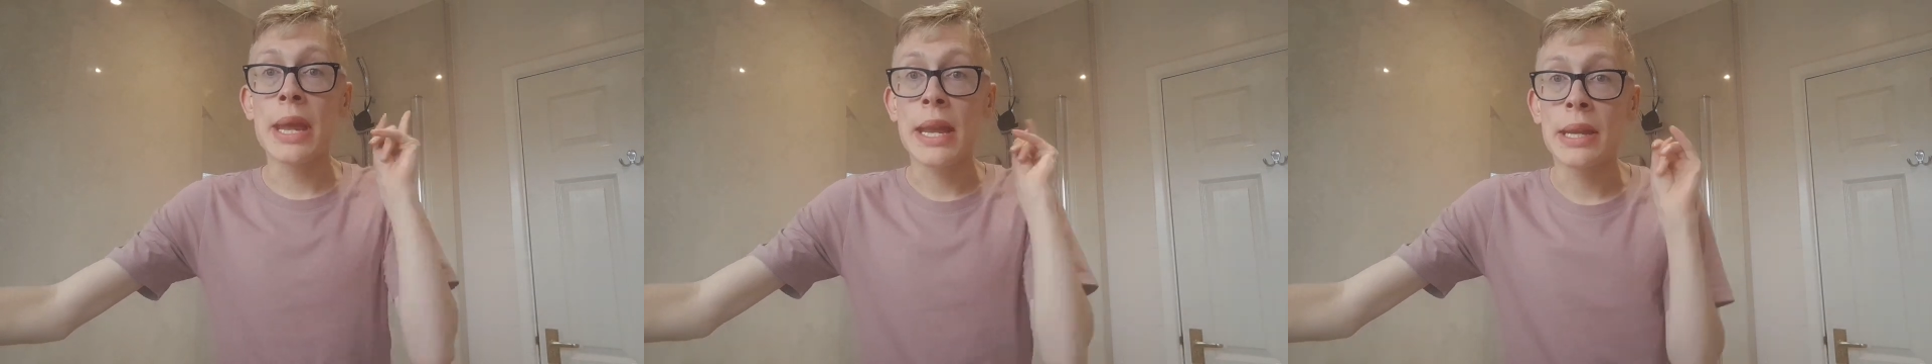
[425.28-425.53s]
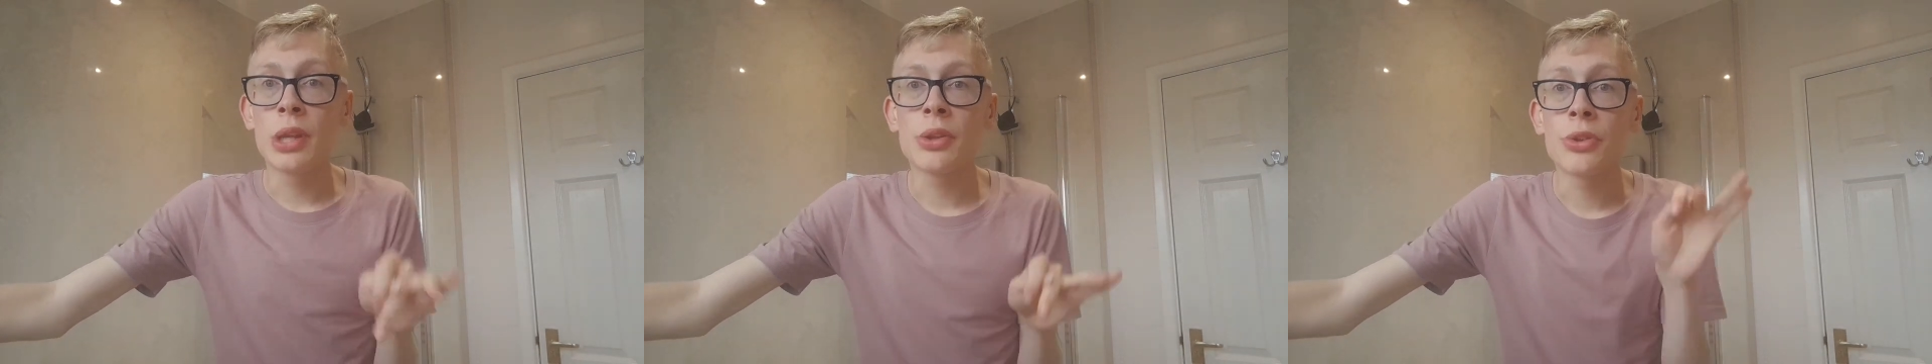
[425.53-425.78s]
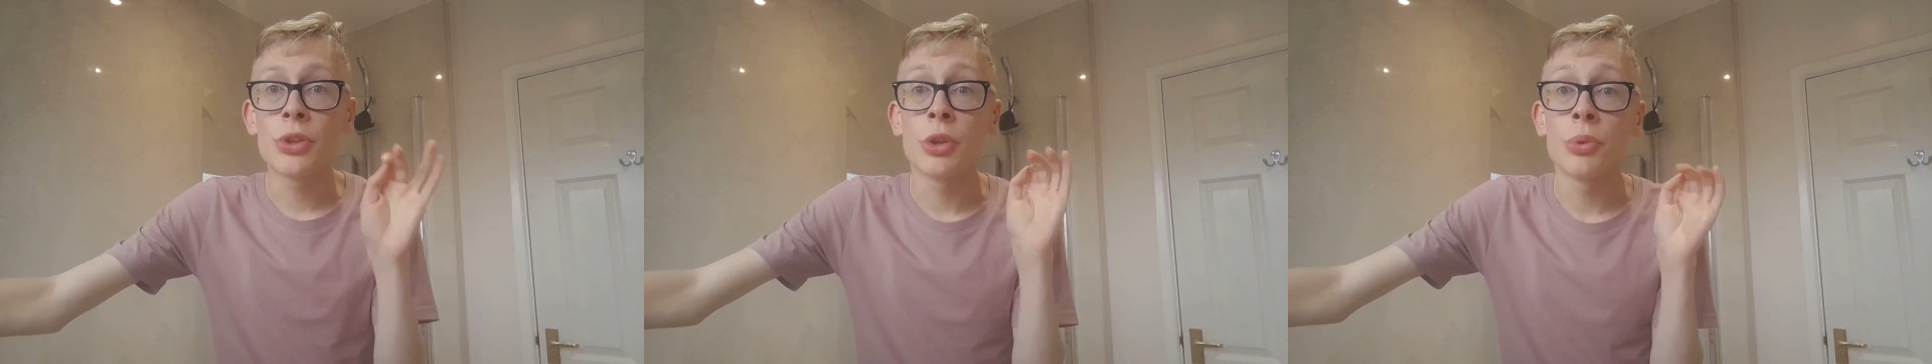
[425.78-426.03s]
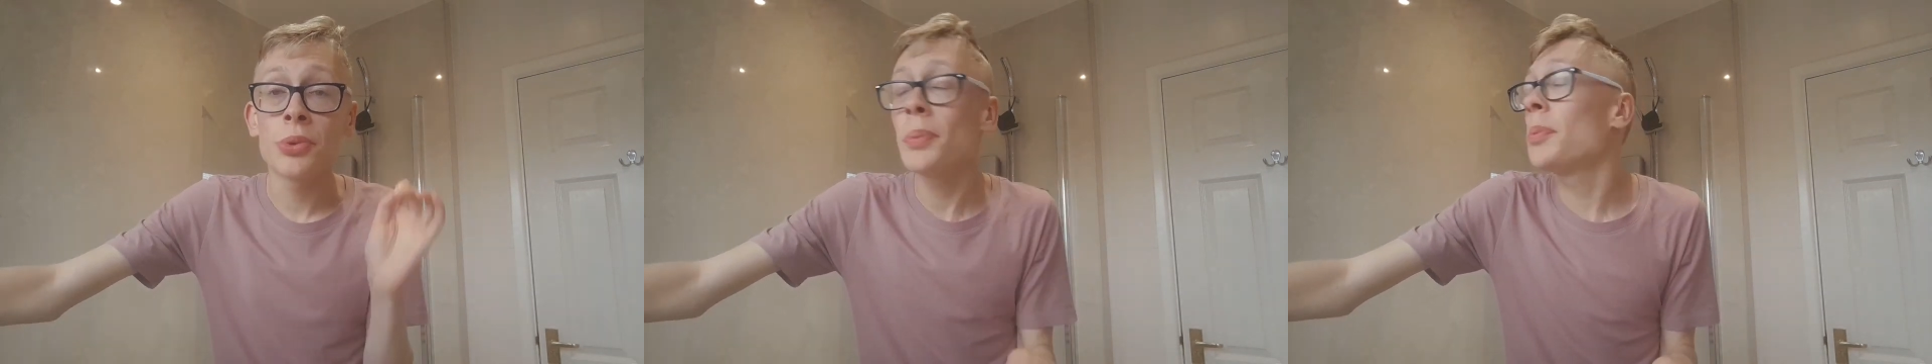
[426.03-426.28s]
into
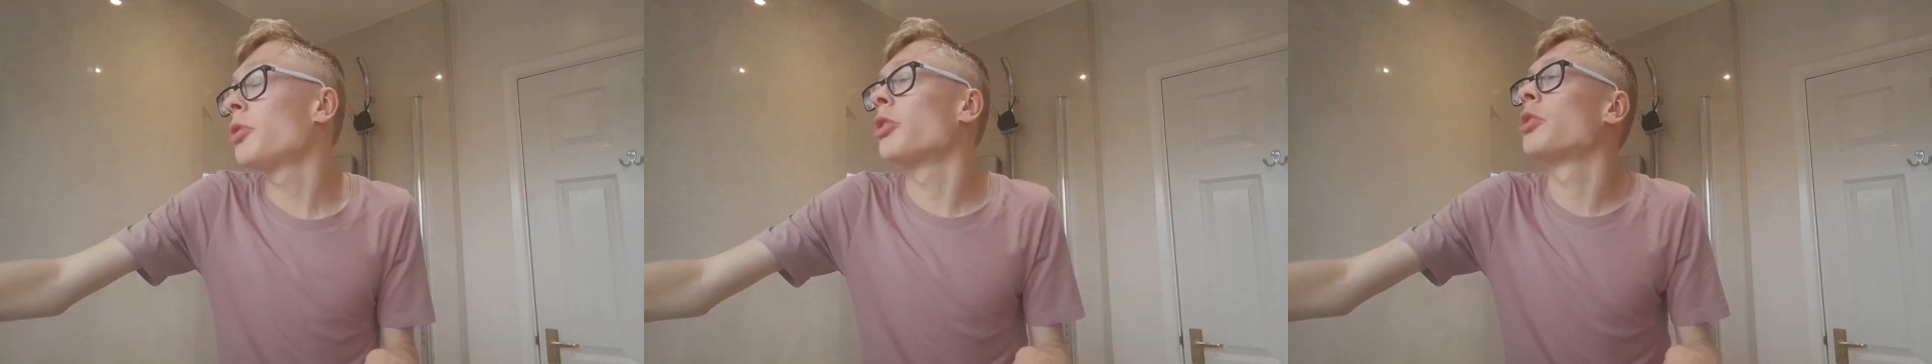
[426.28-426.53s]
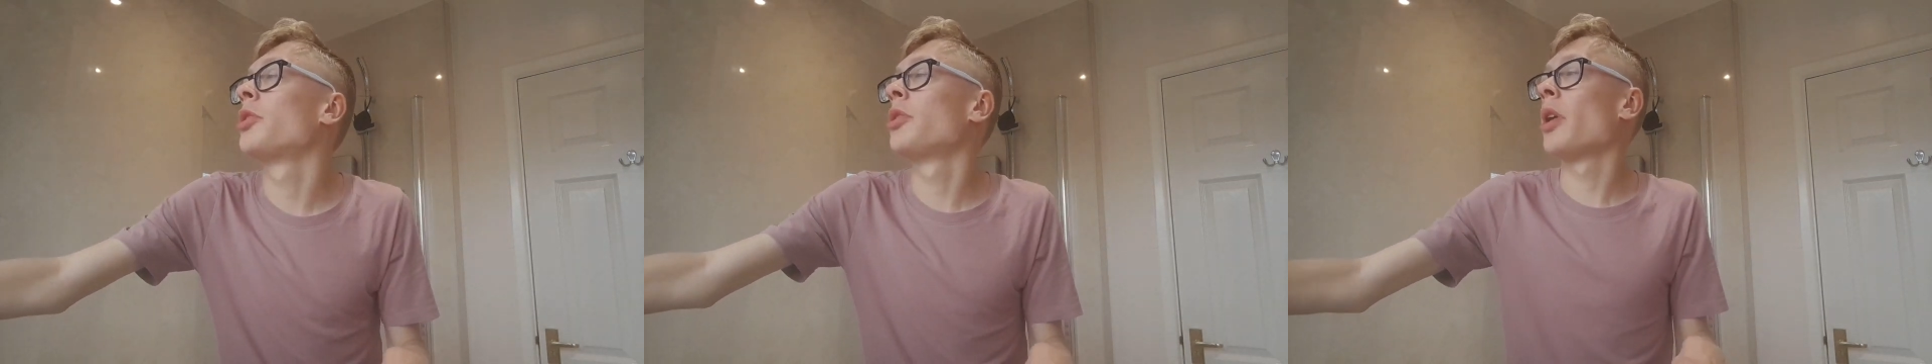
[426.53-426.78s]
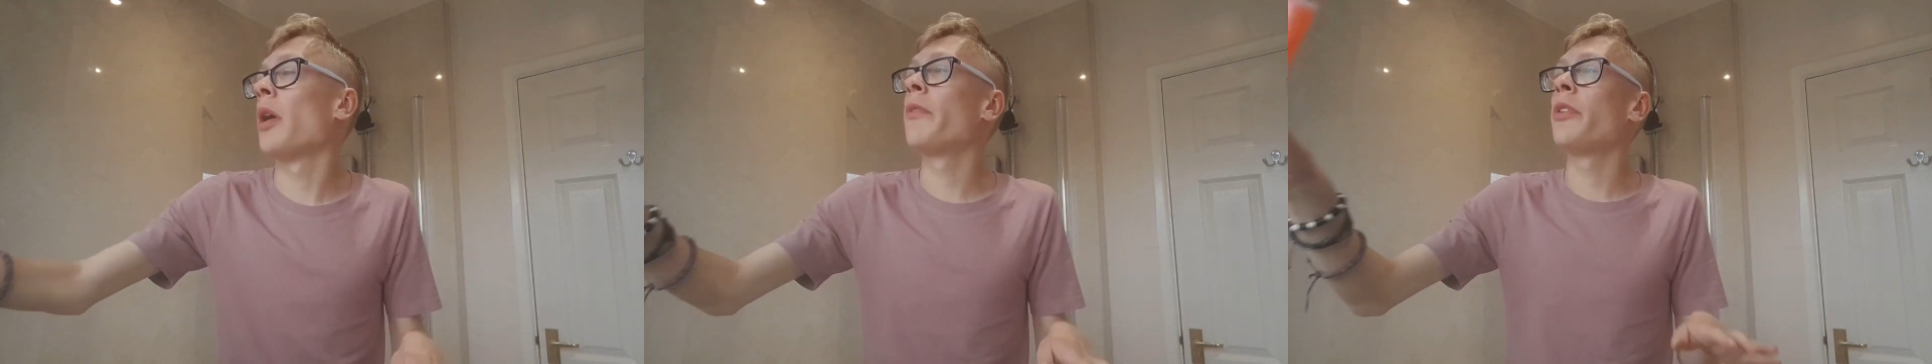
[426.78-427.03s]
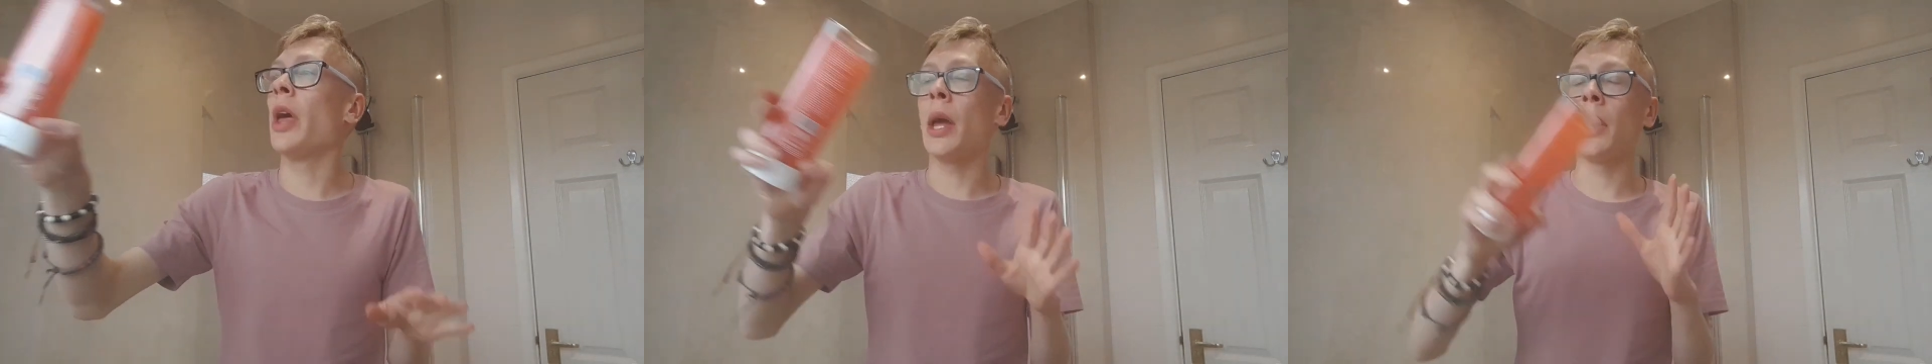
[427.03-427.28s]
Super Dogs the other
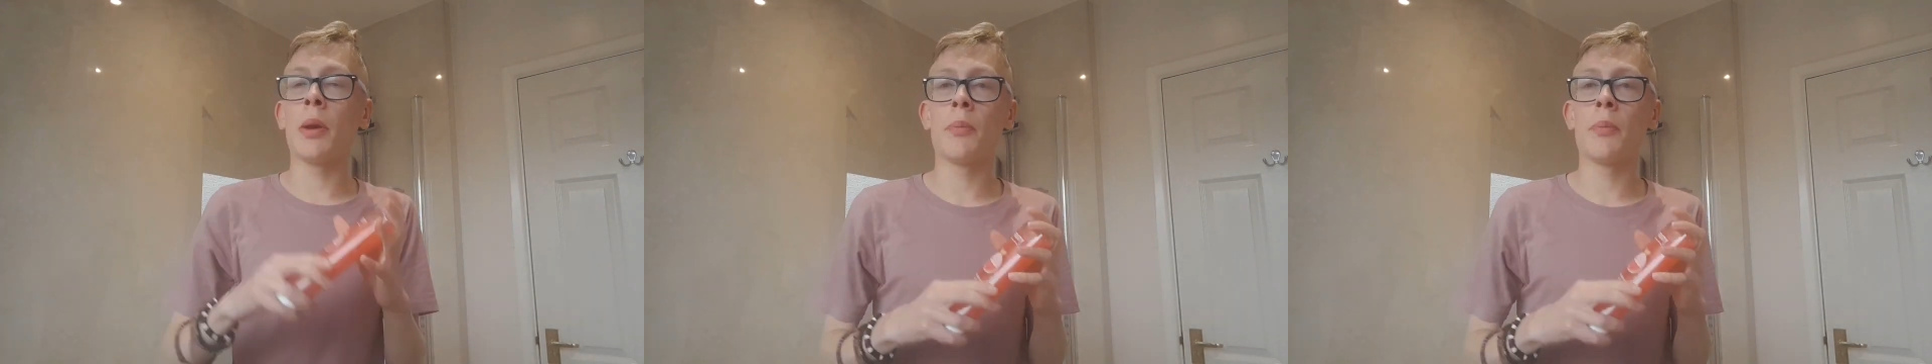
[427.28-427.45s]
day,